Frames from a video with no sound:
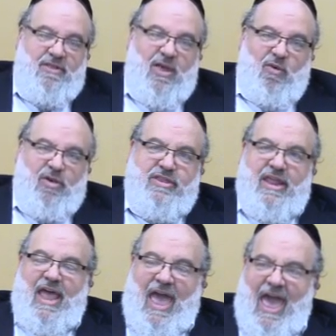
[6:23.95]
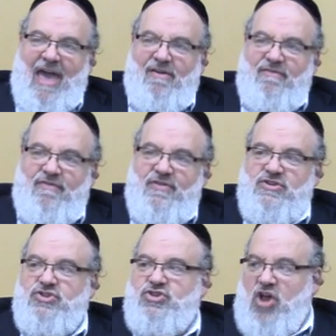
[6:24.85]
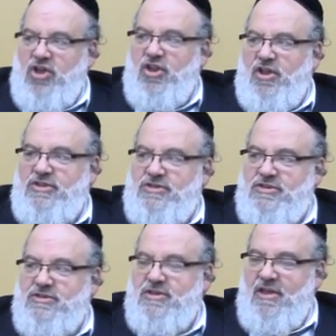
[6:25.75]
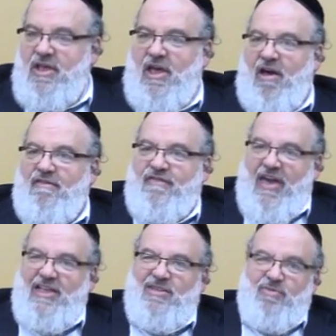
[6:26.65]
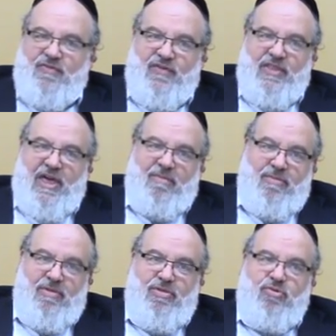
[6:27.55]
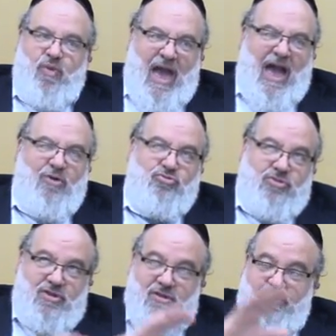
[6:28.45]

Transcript: They wanted to have zoynes available for them throughout